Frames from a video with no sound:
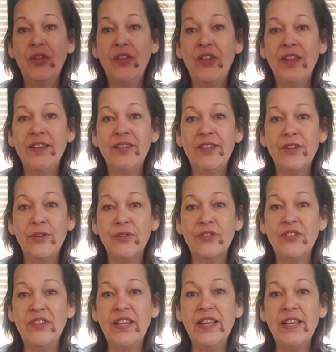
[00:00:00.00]
things that you're
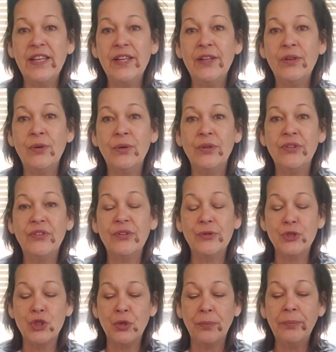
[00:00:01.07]
seeing on
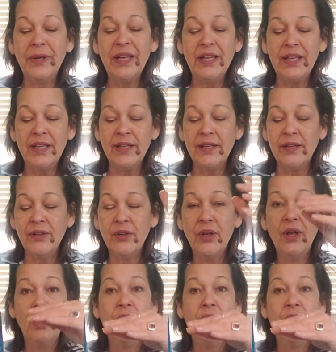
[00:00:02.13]
social media.